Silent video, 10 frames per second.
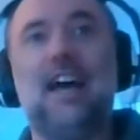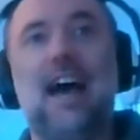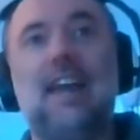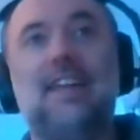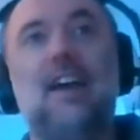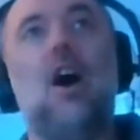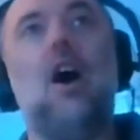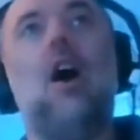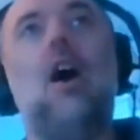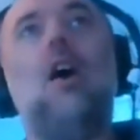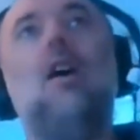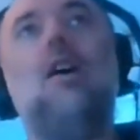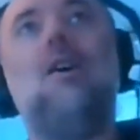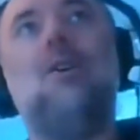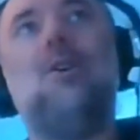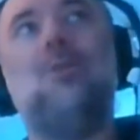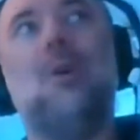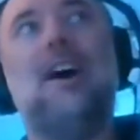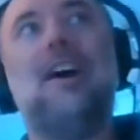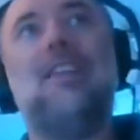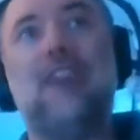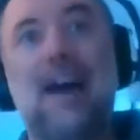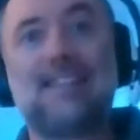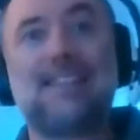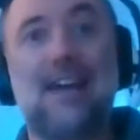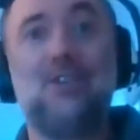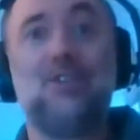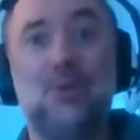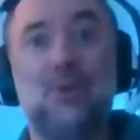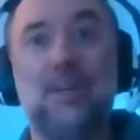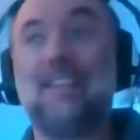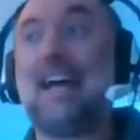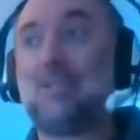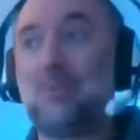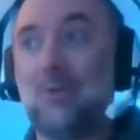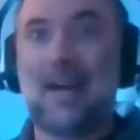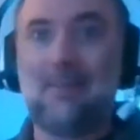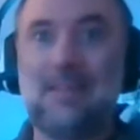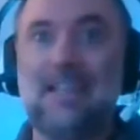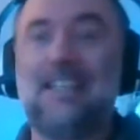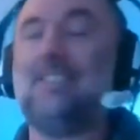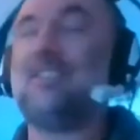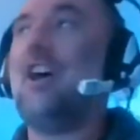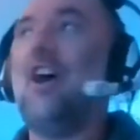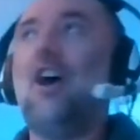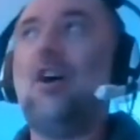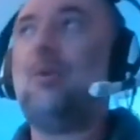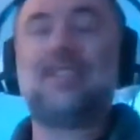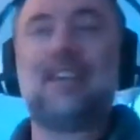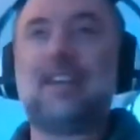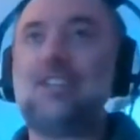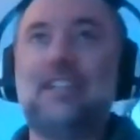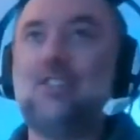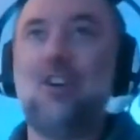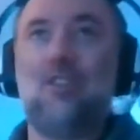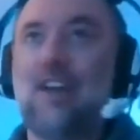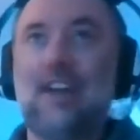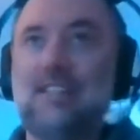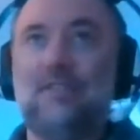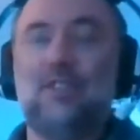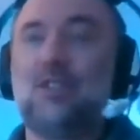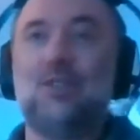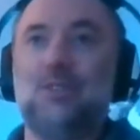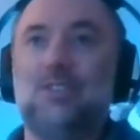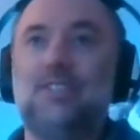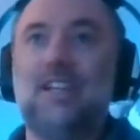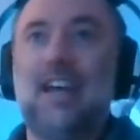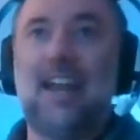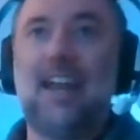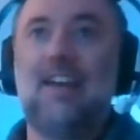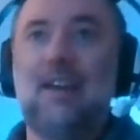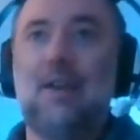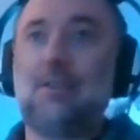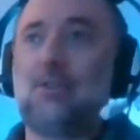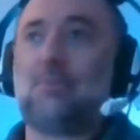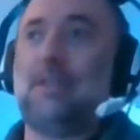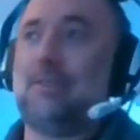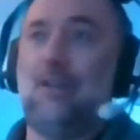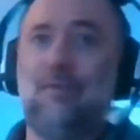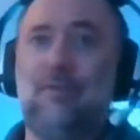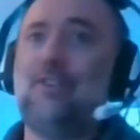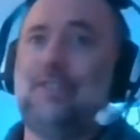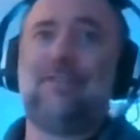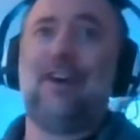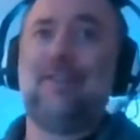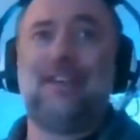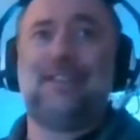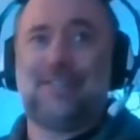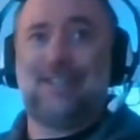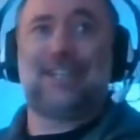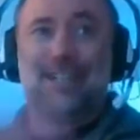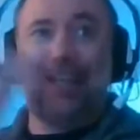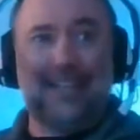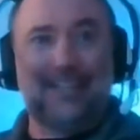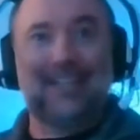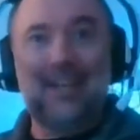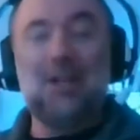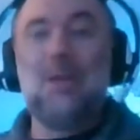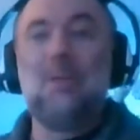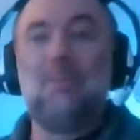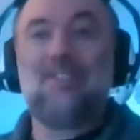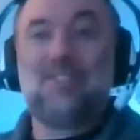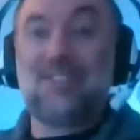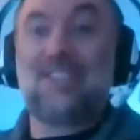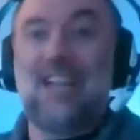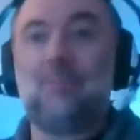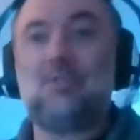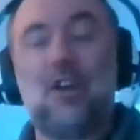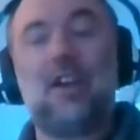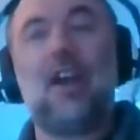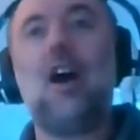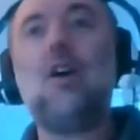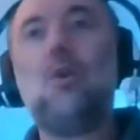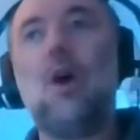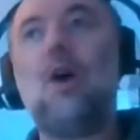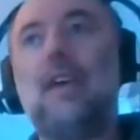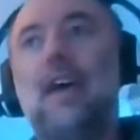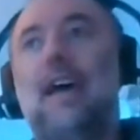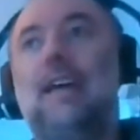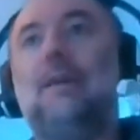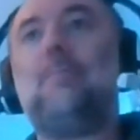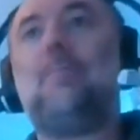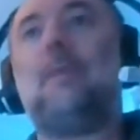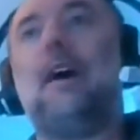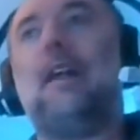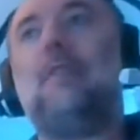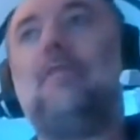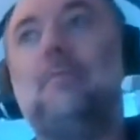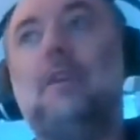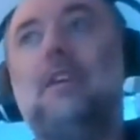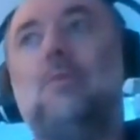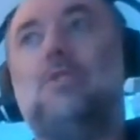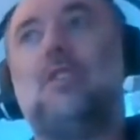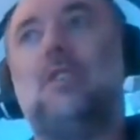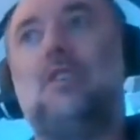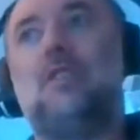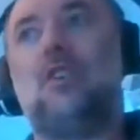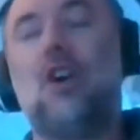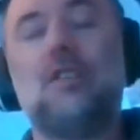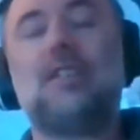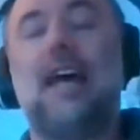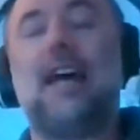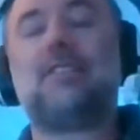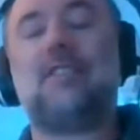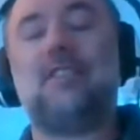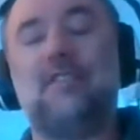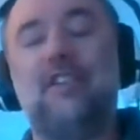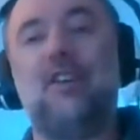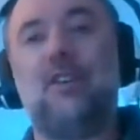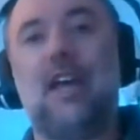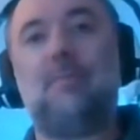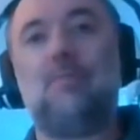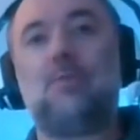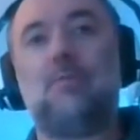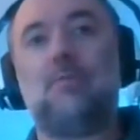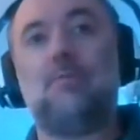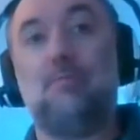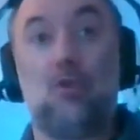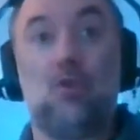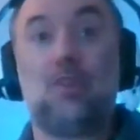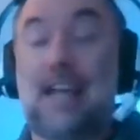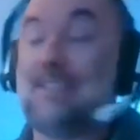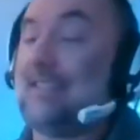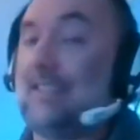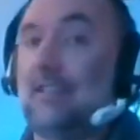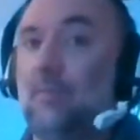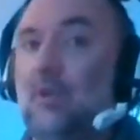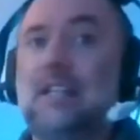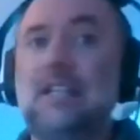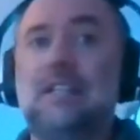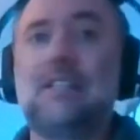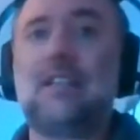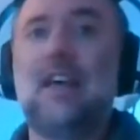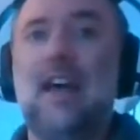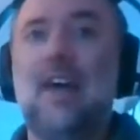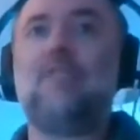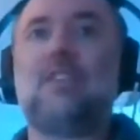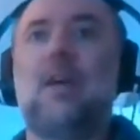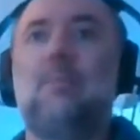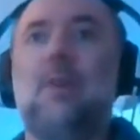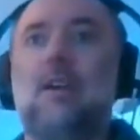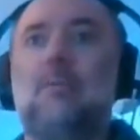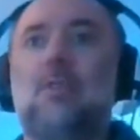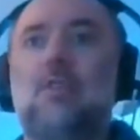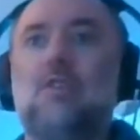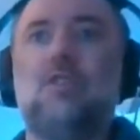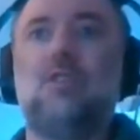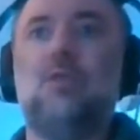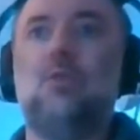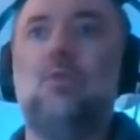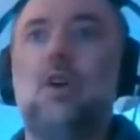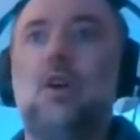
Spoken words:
And oh, that's how you do it, and that's what that means. Oh, it's actually not that difficult. And it took me, you know, 35 years to click, but if suddenly I'm just going, oh, okay. And it was the context that video games brought and still brings. Every time I come across a new